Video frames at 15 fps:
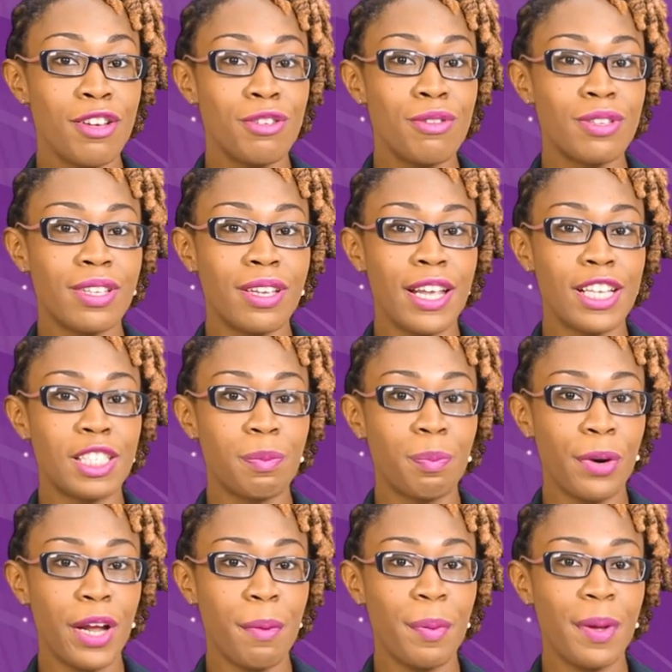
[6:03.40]
using a
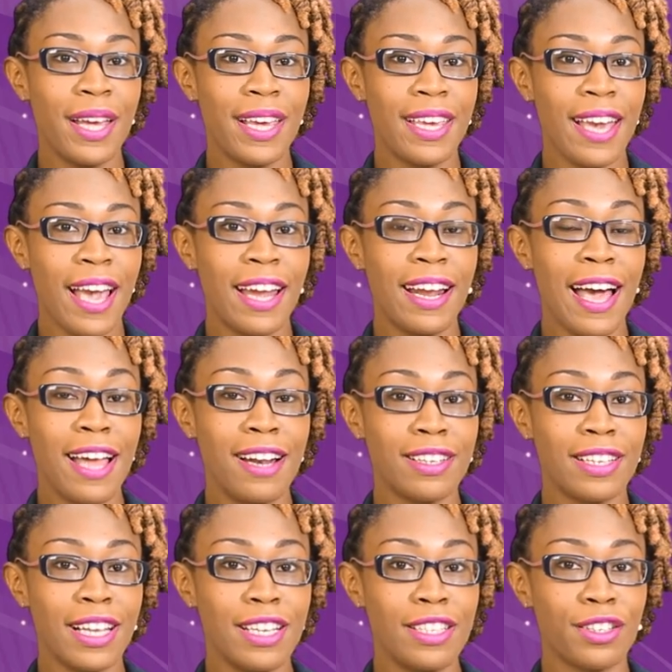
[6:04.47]
spray paint can and a
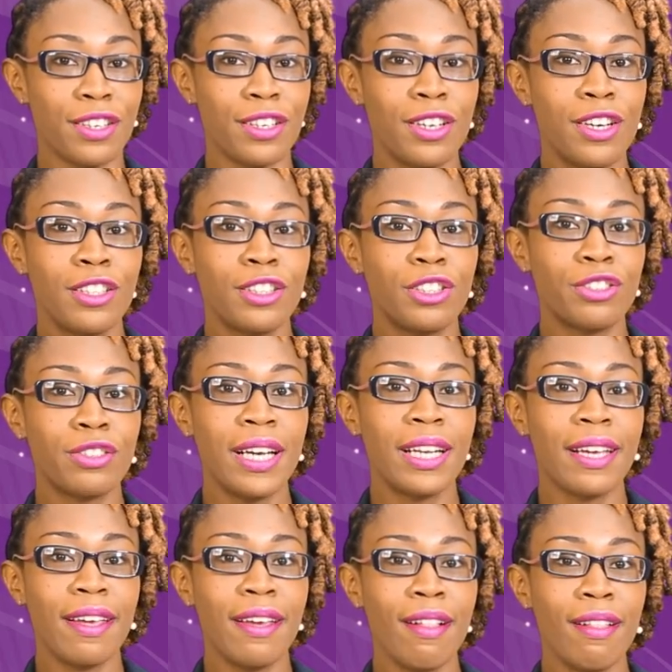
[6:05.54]
lighter to try
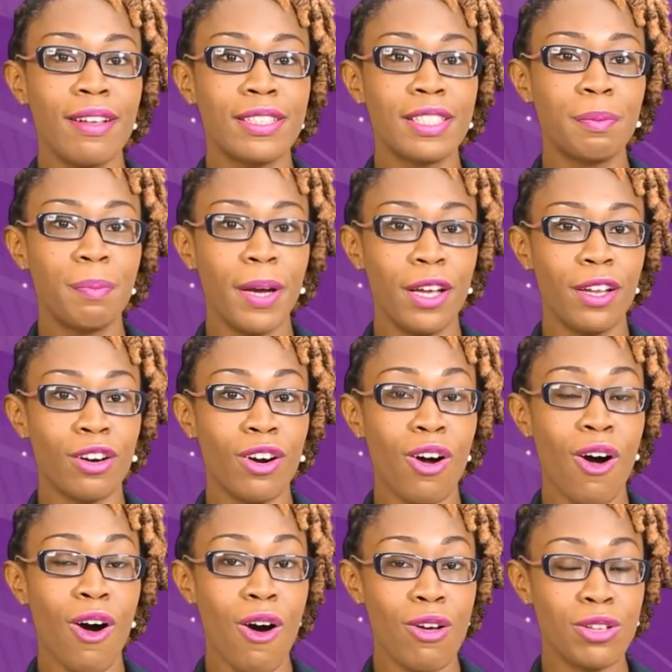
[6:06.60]
to kill a spider
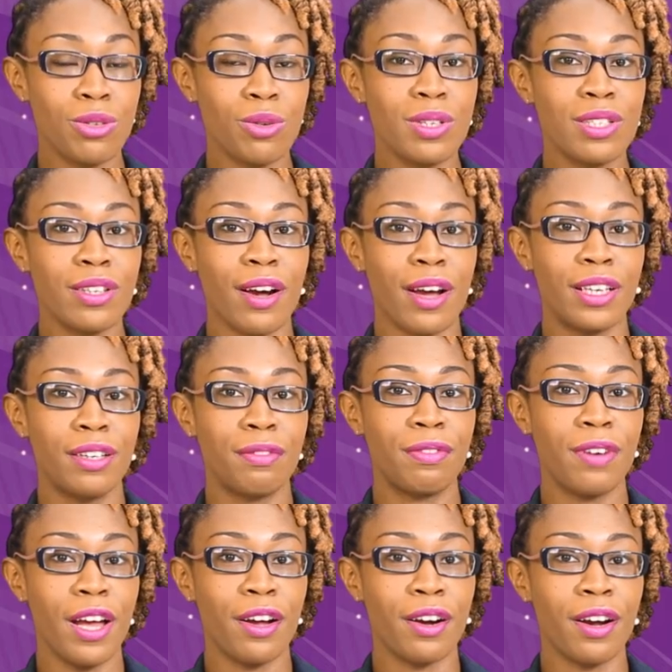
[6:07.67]
also started a
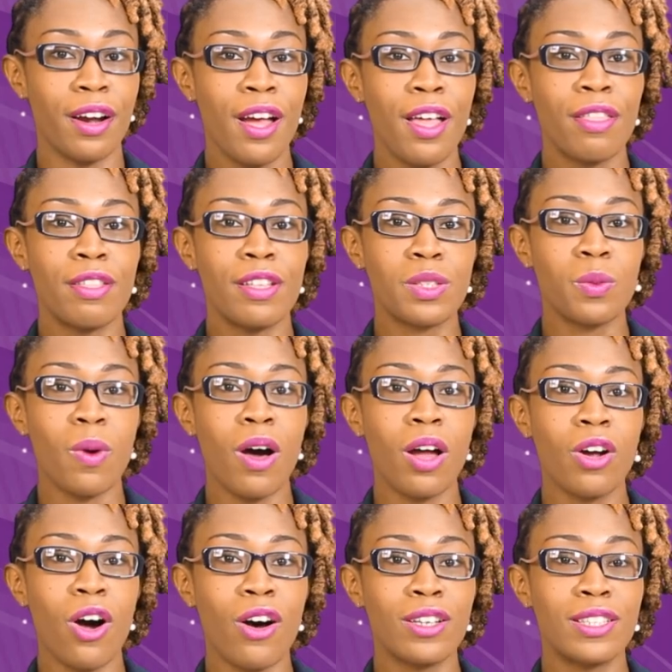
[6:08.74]
fire. This
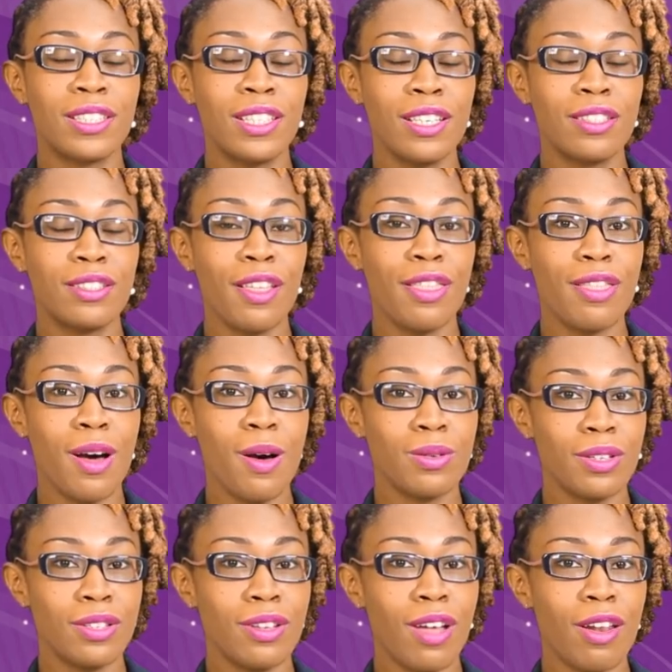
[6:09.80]
one caused
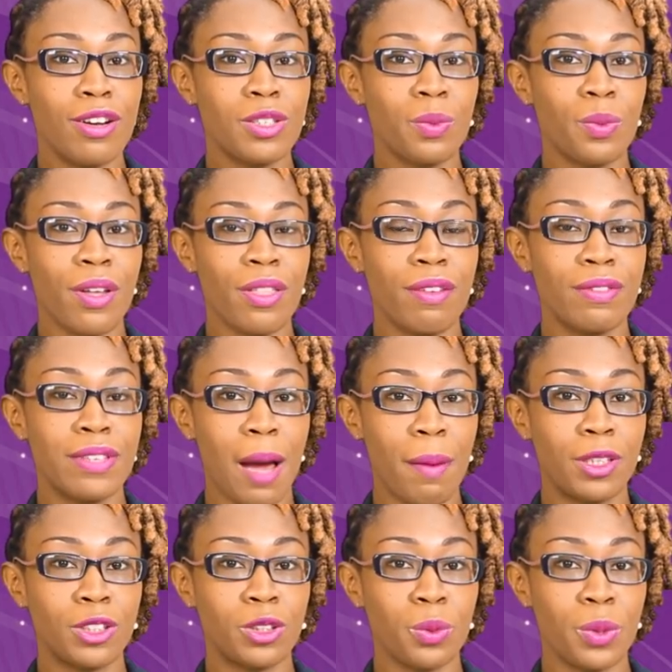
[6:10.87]
$60,000 worth of
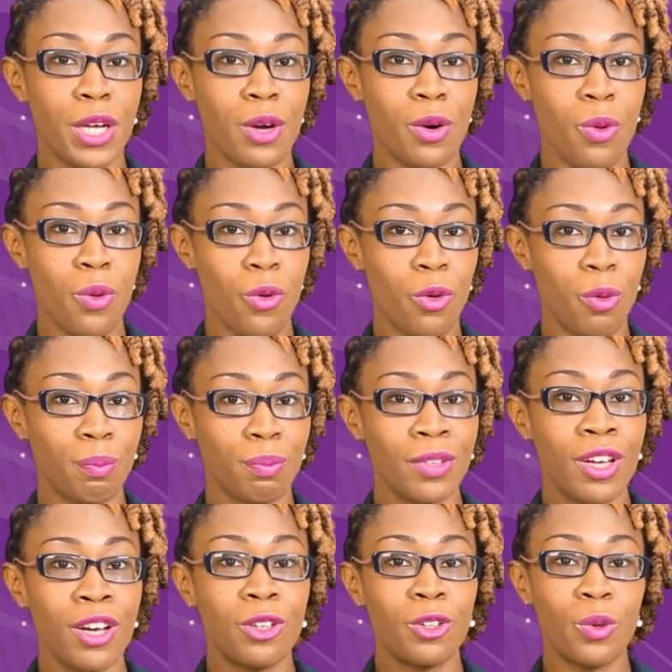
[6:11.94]
damage to a home.
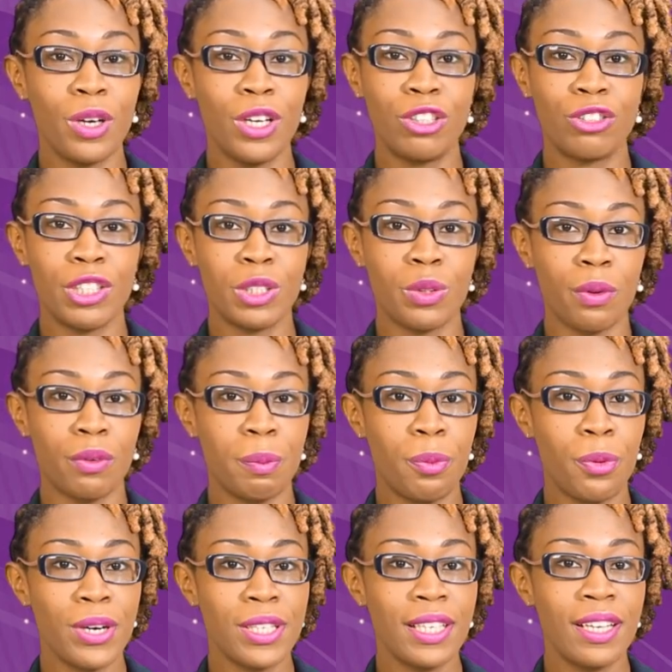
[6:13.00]
No injuries were
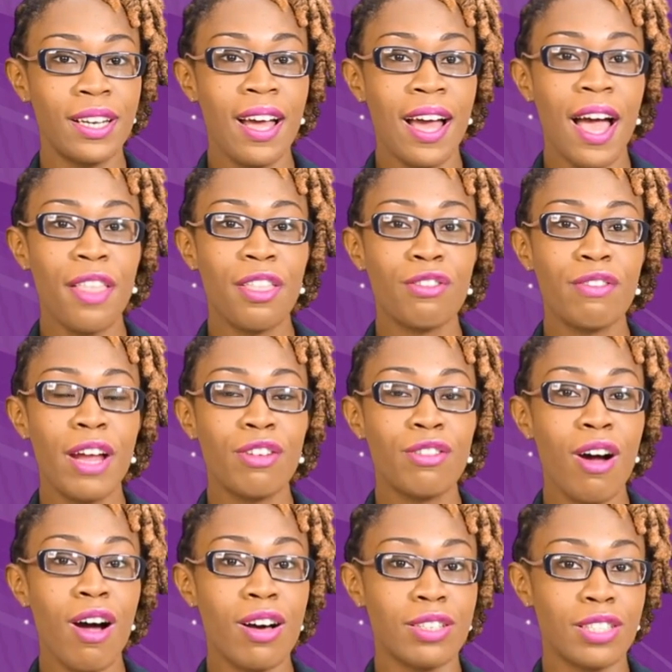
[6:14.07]
reported, and the Red
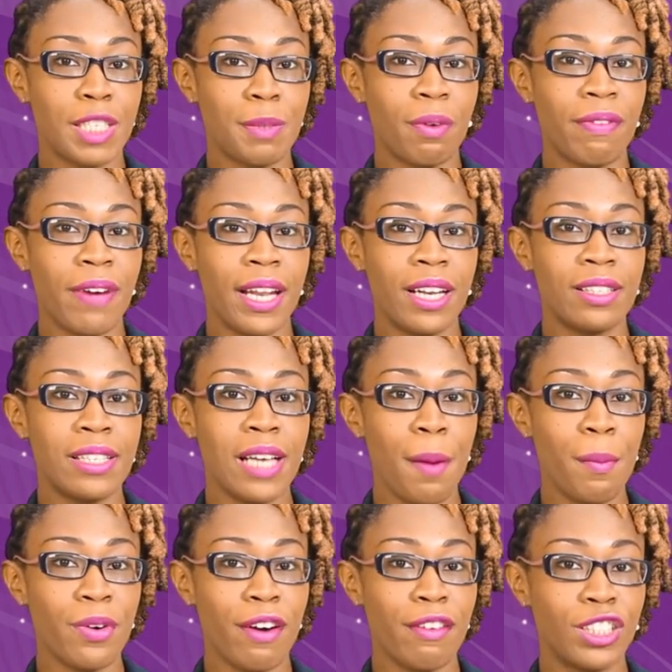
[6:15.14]
Cross is providing
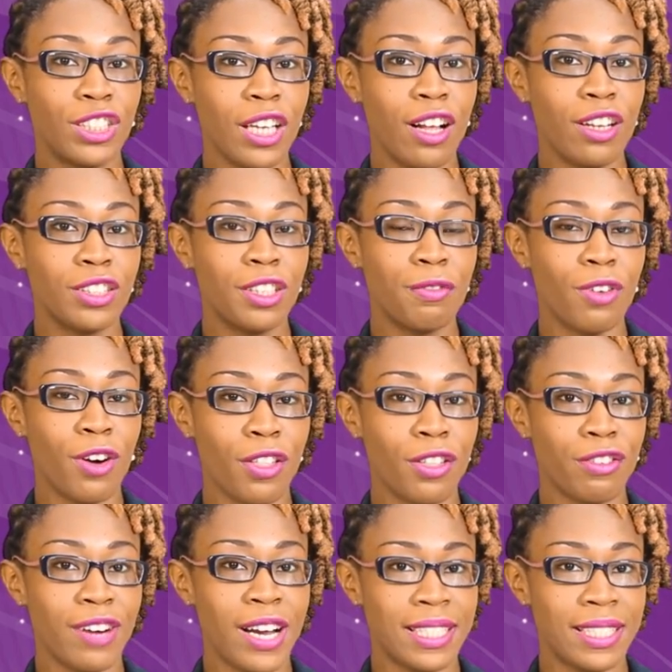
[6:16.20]
temporary shelter for
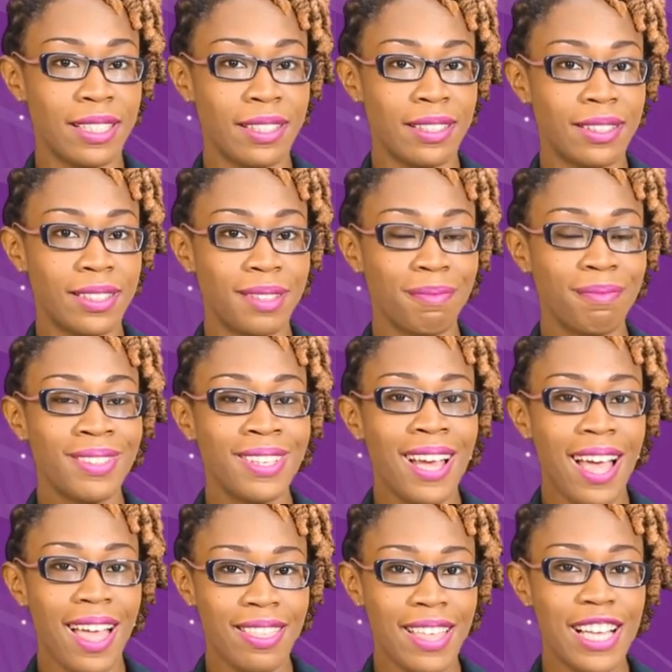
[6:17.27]
the residents.
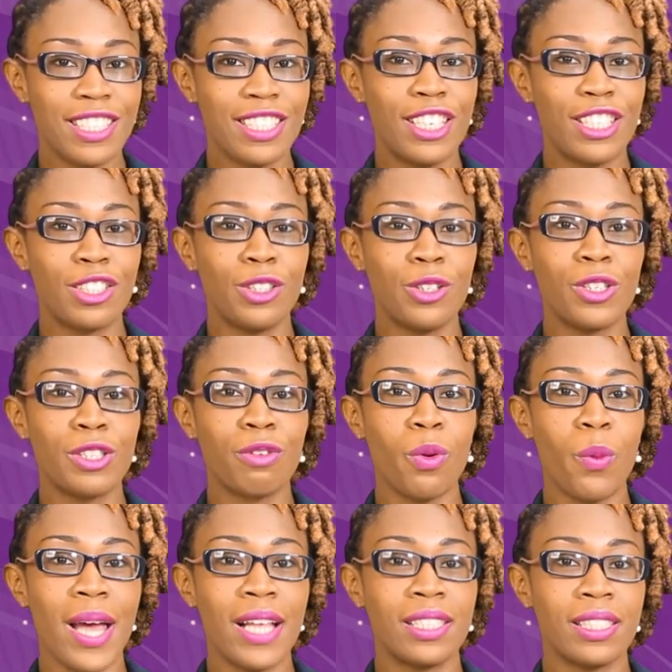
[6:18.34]
And that's Nation News
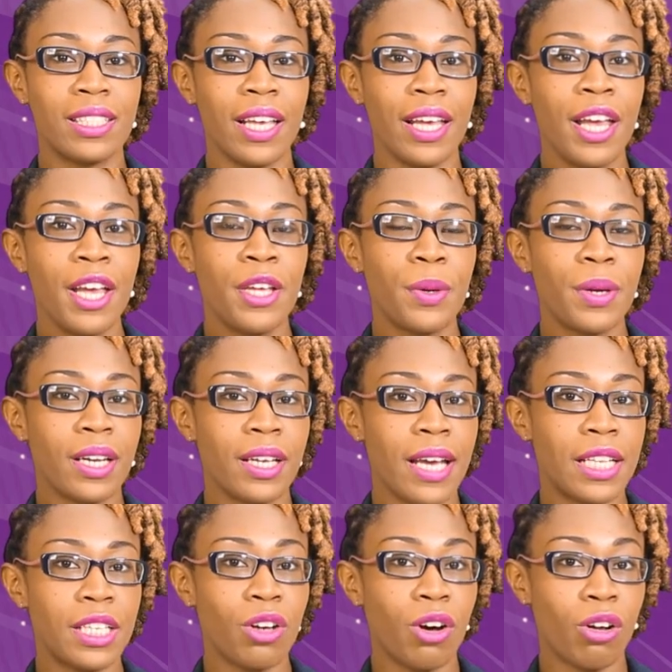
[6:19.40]
for Wednesday. You can
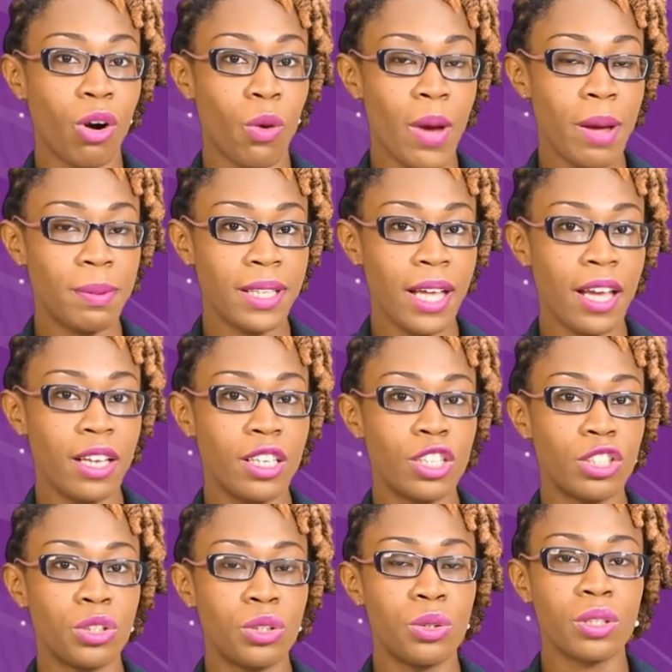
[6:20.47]
get it on our website,
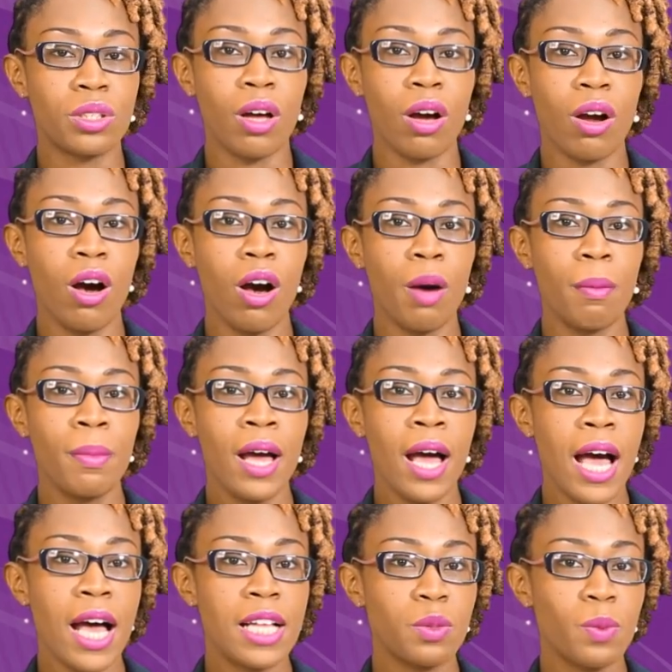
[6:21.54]
nationnews.com,
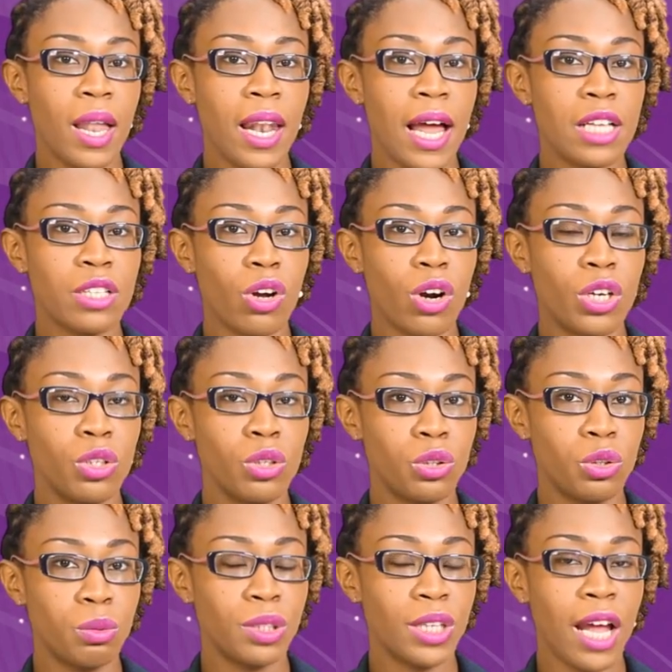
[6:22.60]
as well as our
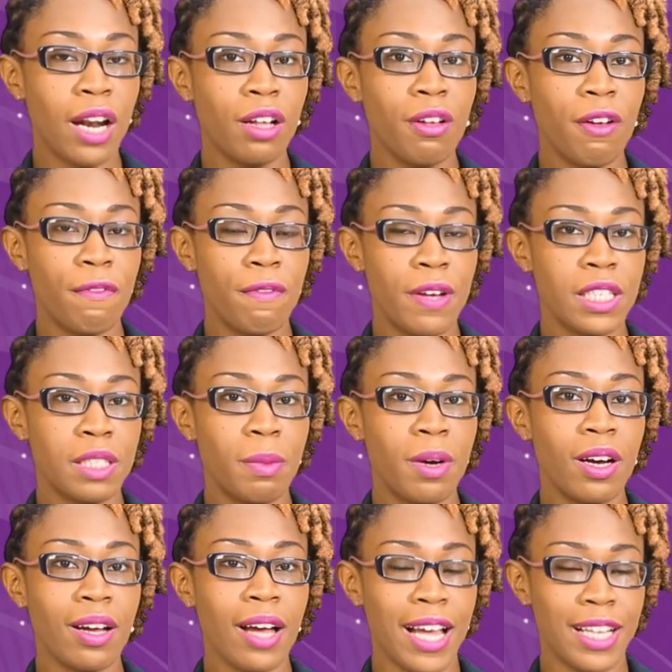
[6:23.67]
YouTube channel,
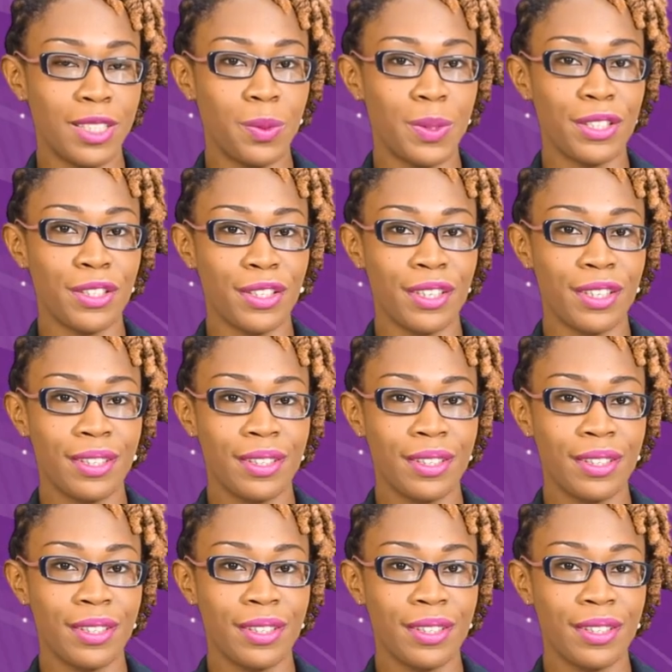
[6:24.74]
Facebook, and Twitter.